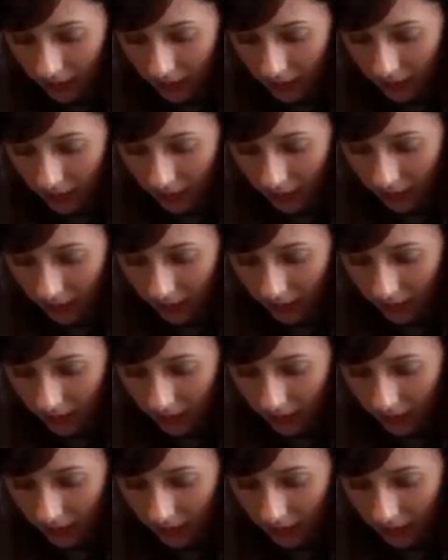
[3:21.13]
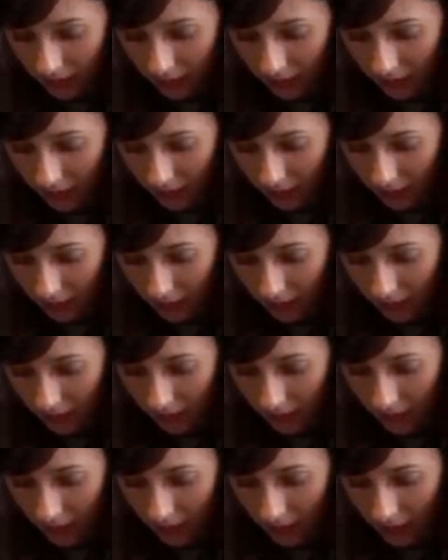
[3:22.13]

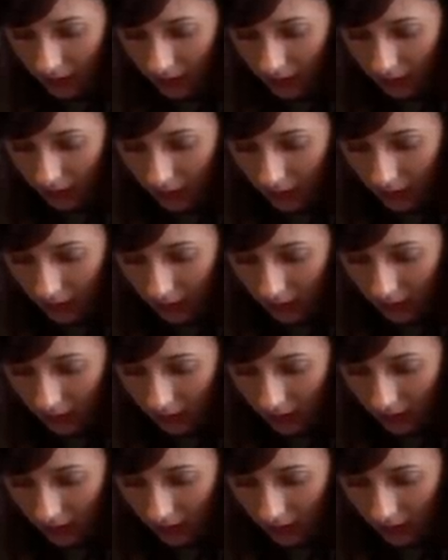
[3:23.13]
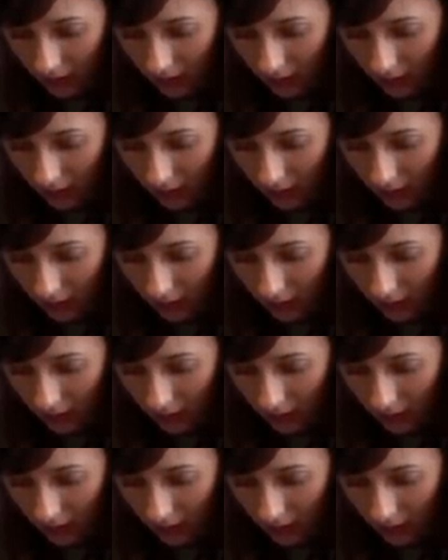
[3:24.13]
No one is speaking in this clip.